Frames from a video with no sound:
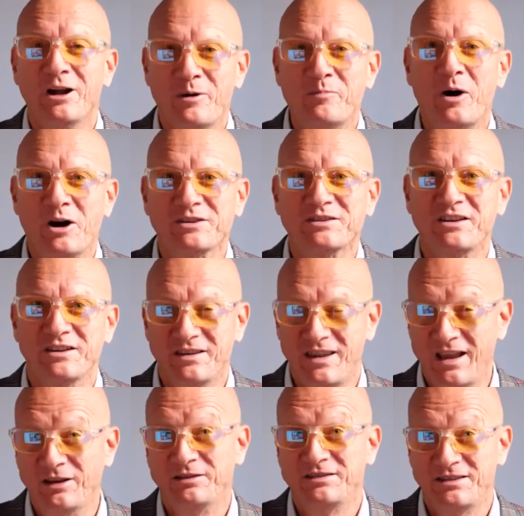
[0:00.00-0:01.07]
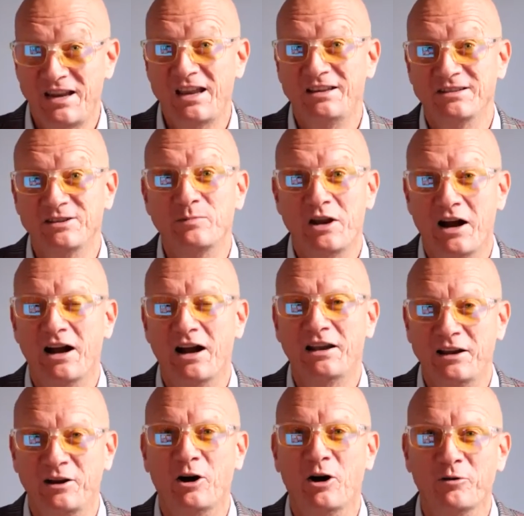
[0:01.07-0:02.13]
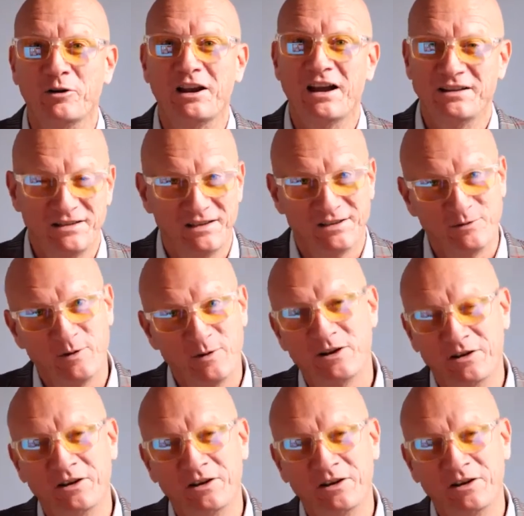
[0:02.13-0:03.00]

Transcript: basket that tends to be highly correlated as well.